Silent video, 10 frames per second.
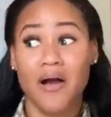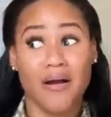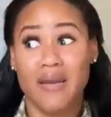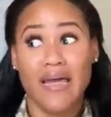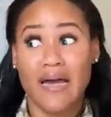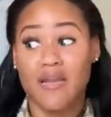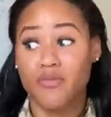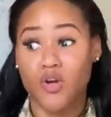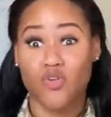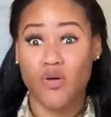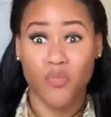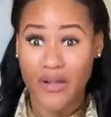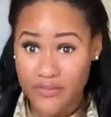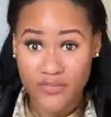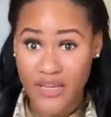I never grew up
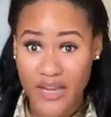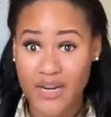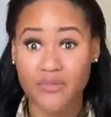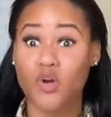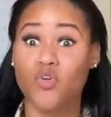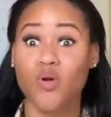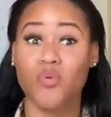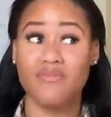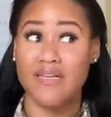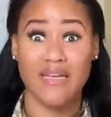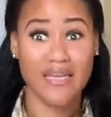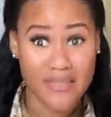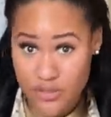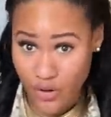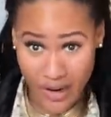wealthy. I never grew up with
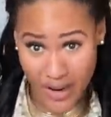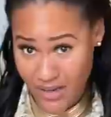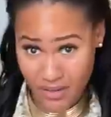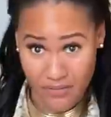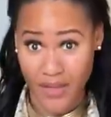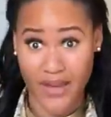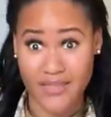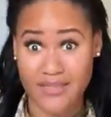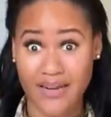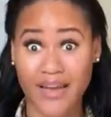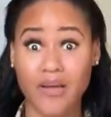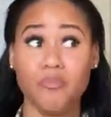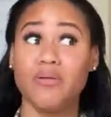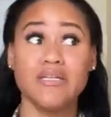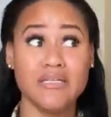links or any of that. Like,
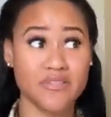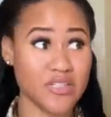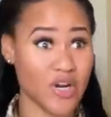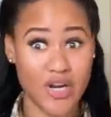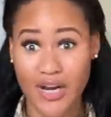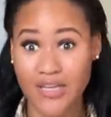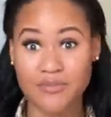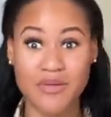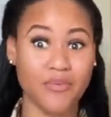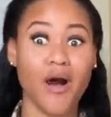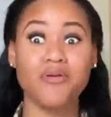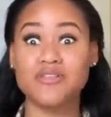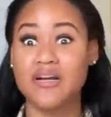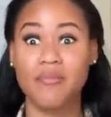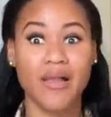believe it or not, people always
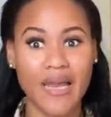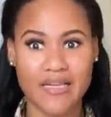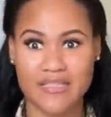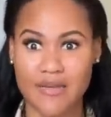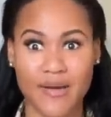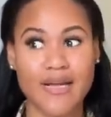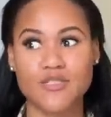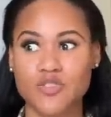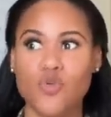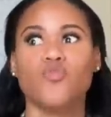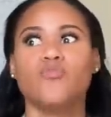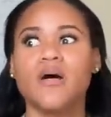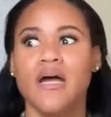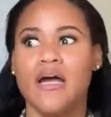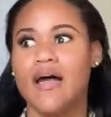look at my last name and assume
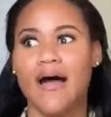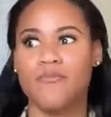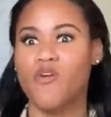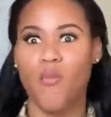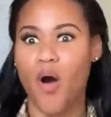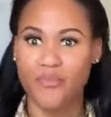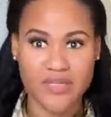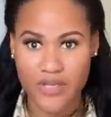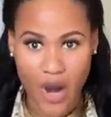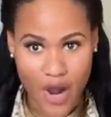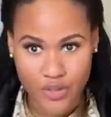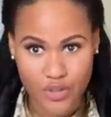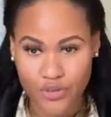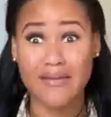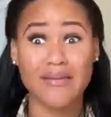I'm from Upper St.
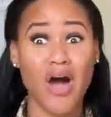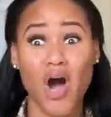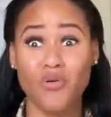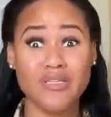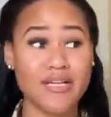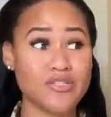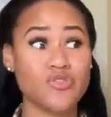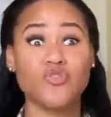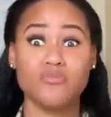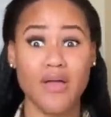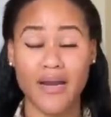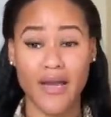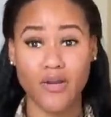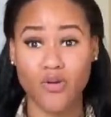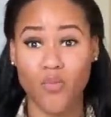Andrew. They always assume that
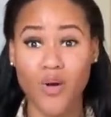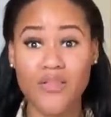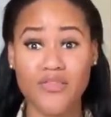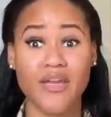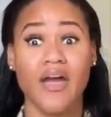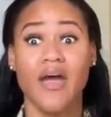I grew up wealthy.